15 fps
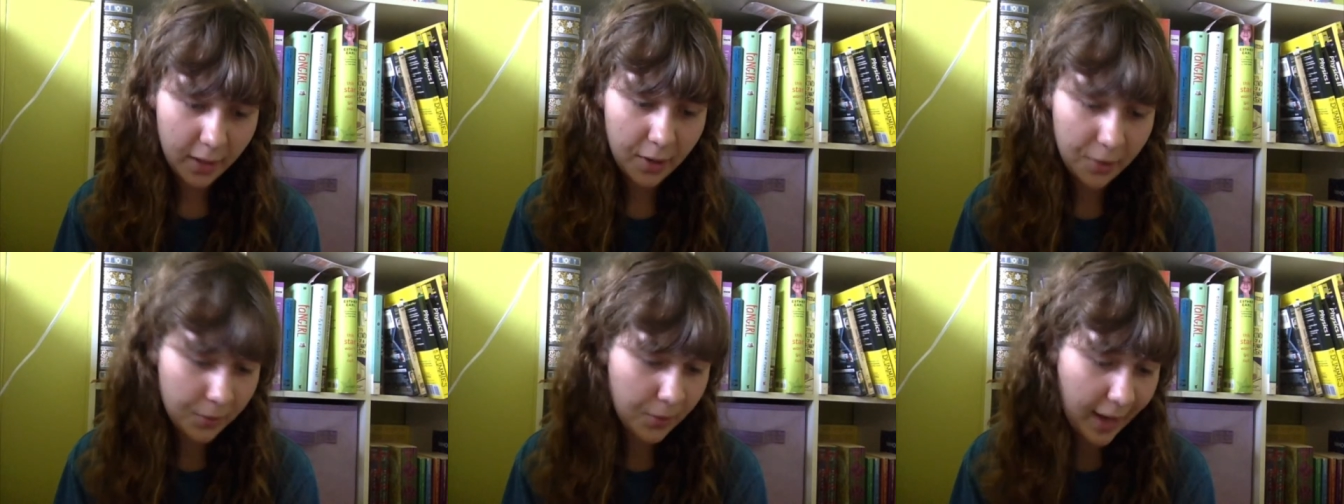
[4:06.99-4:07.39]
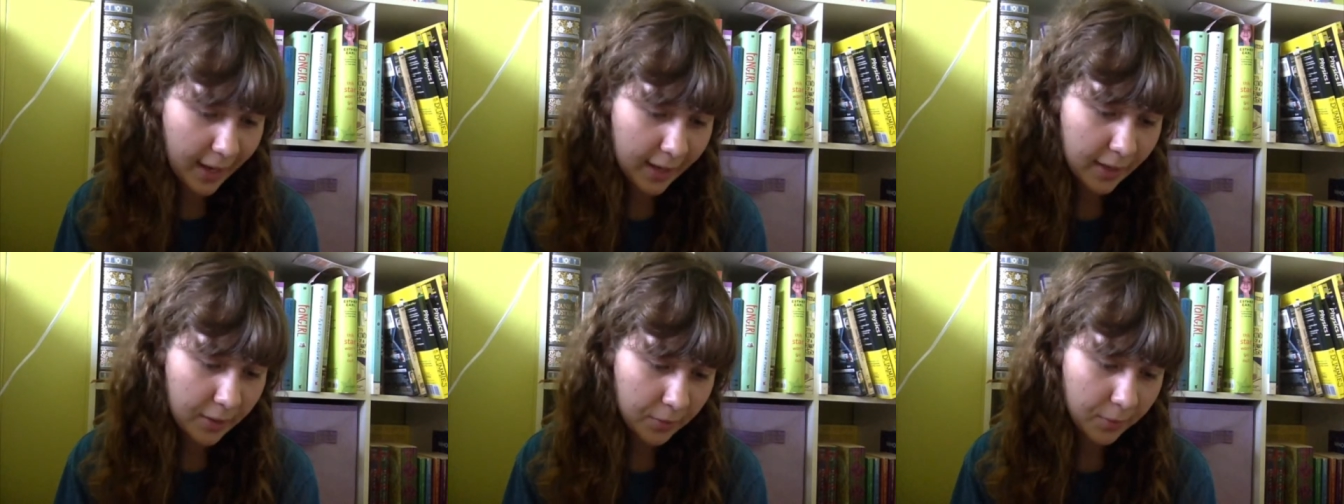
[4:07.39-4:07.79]
oh,
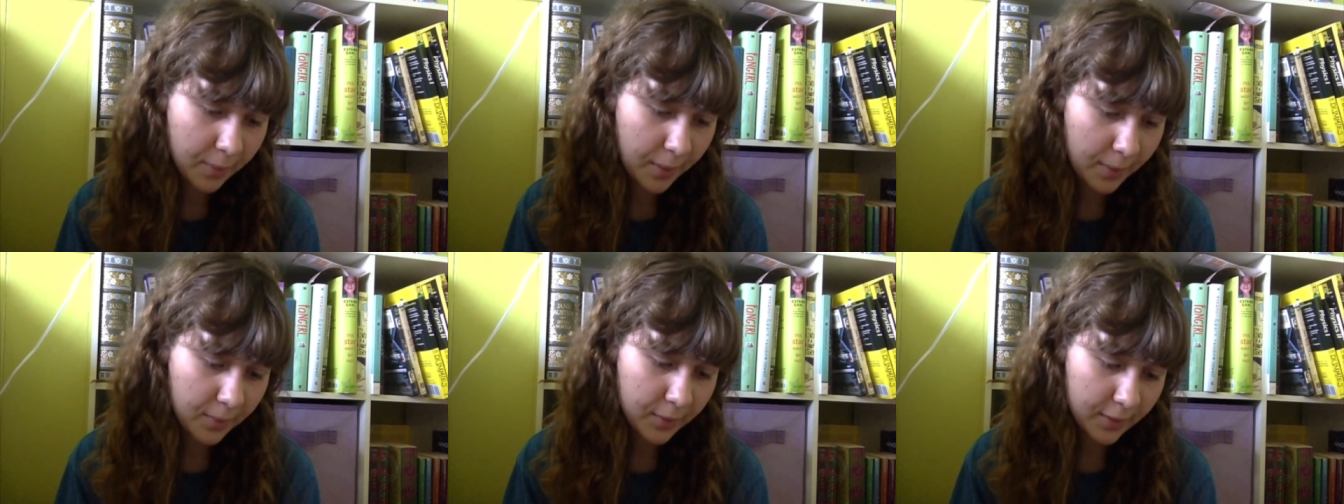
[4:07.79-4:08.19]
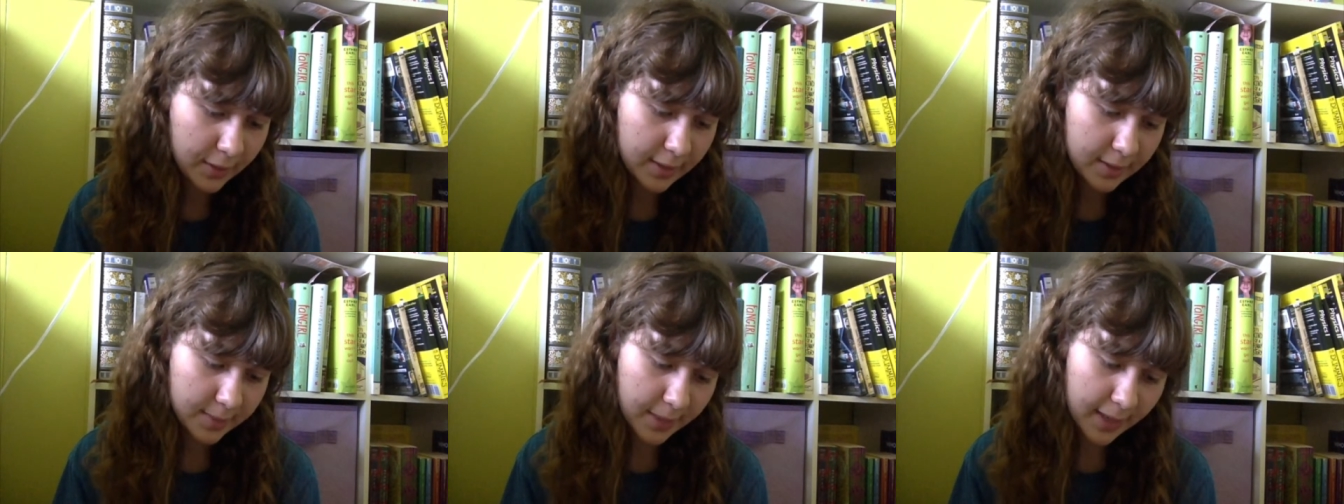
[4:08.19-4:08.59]
I remember
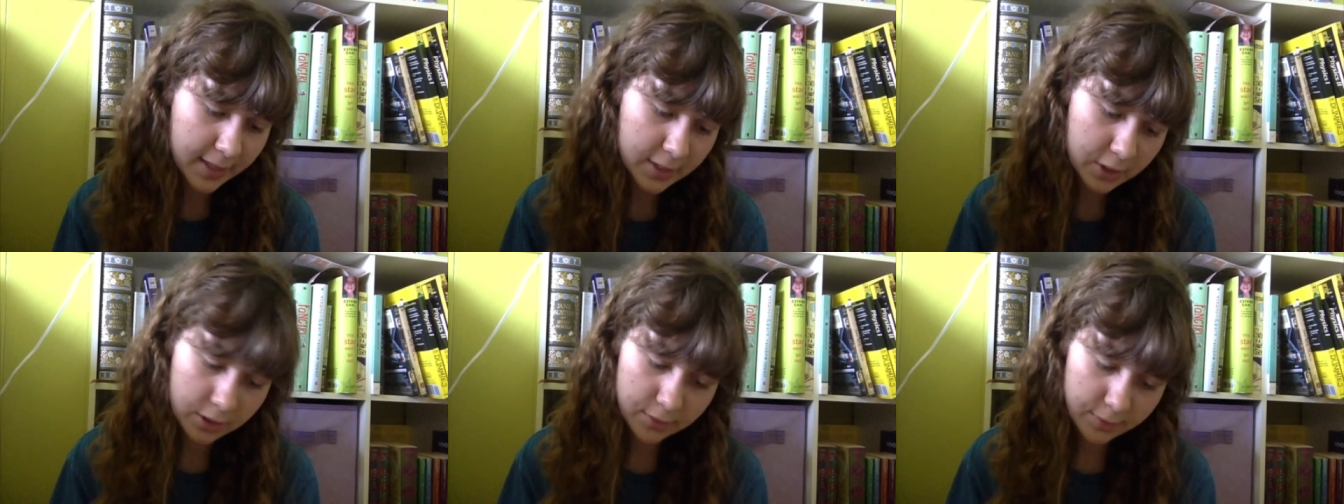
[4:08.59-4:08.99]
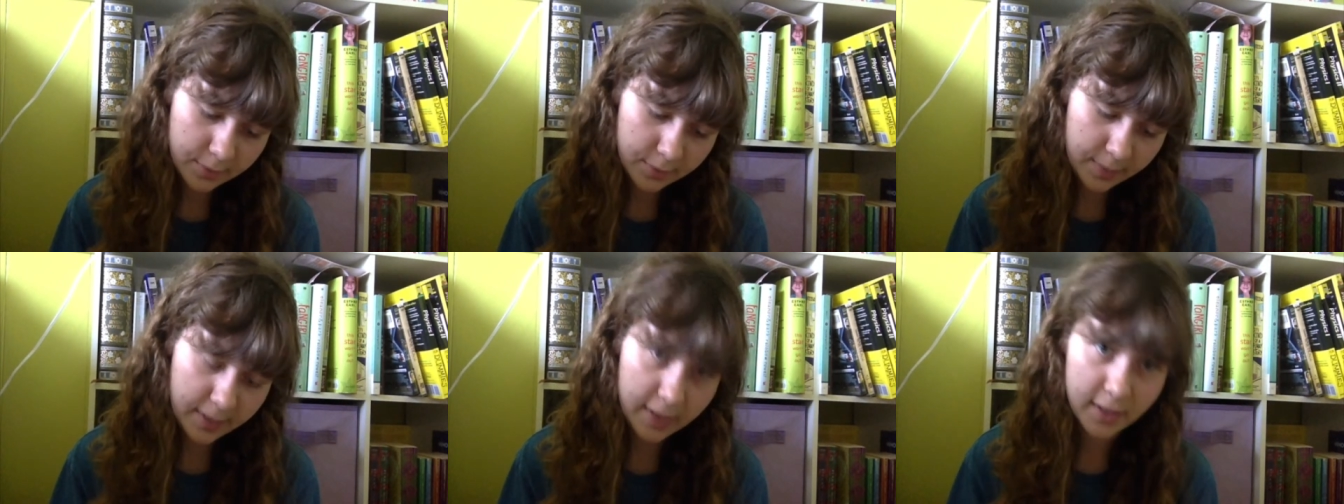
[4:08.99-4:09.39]
this passage
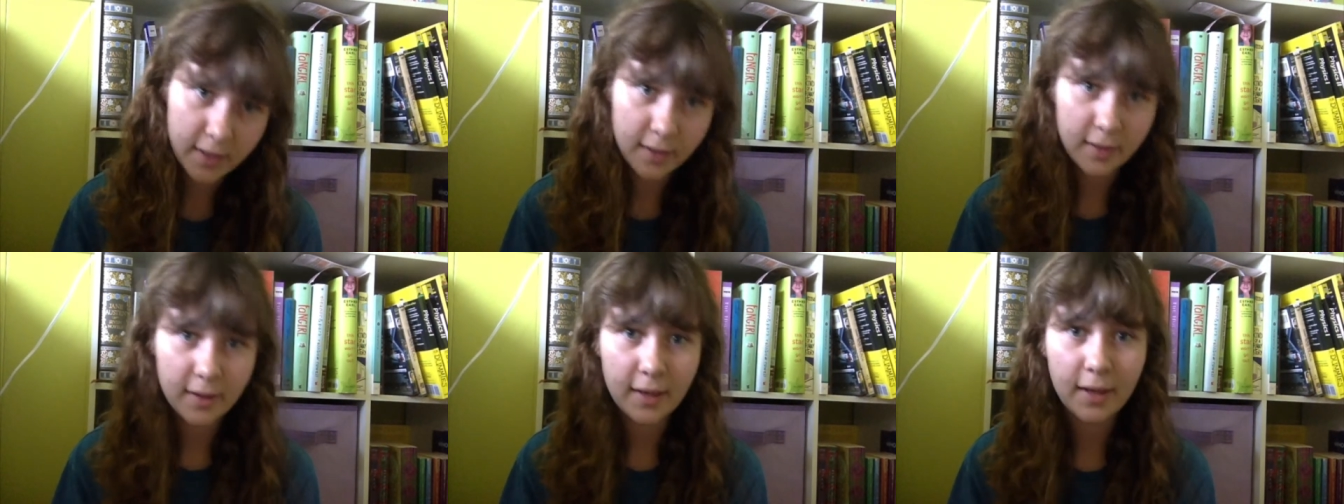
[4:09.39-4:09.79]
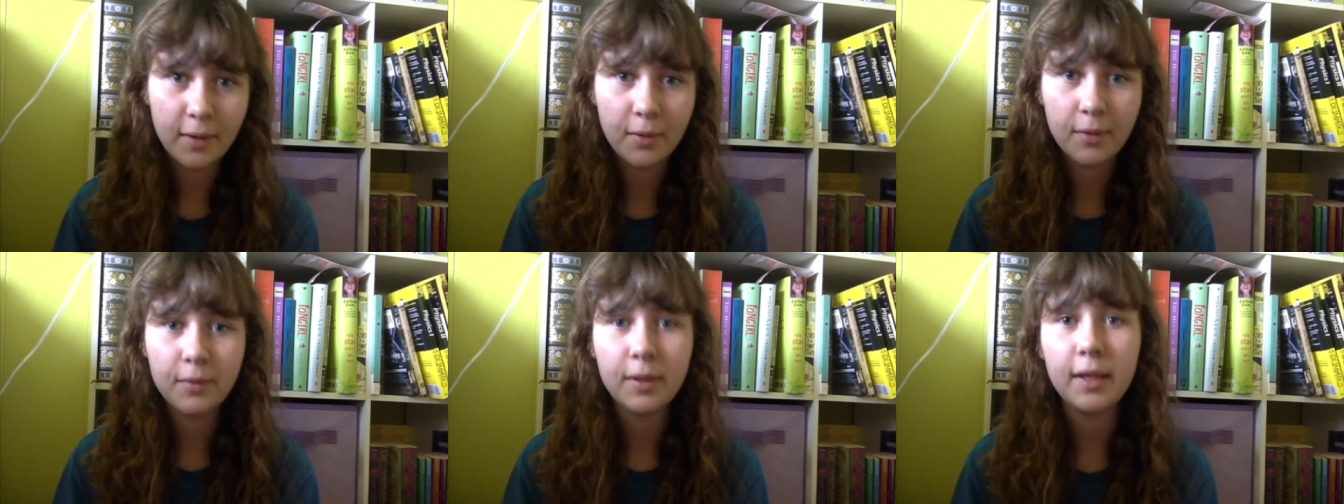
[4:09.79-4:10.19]
from here that I
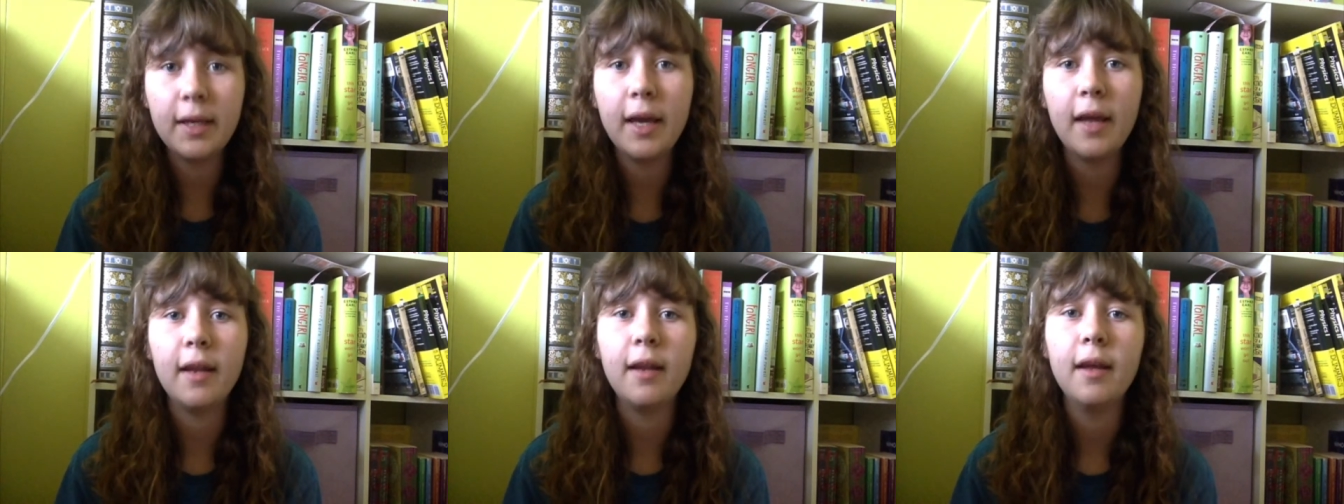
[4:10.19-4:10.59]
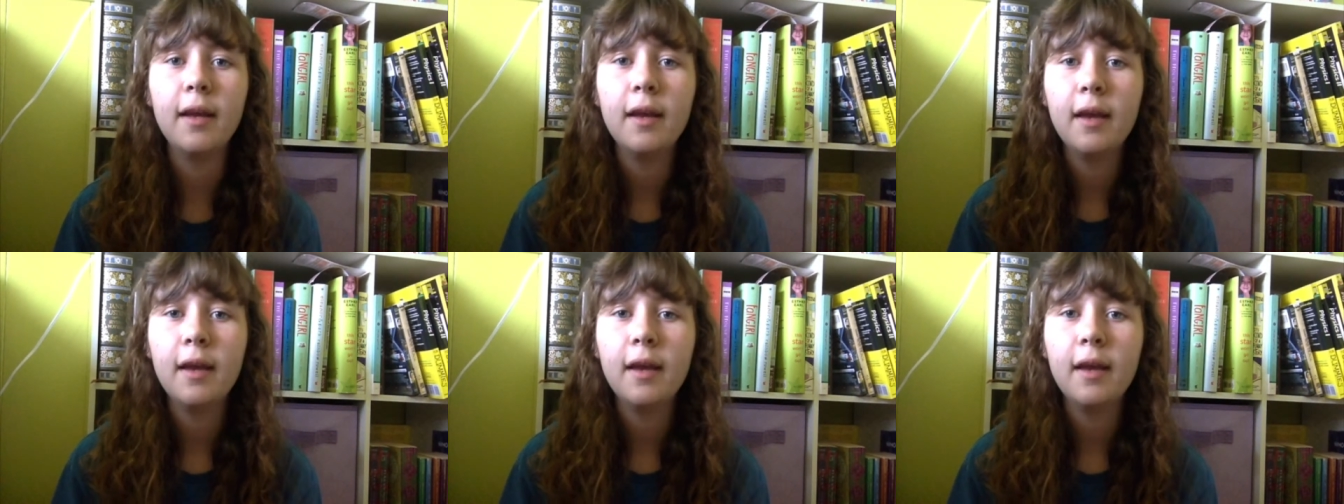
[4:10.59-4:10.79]
want to read again.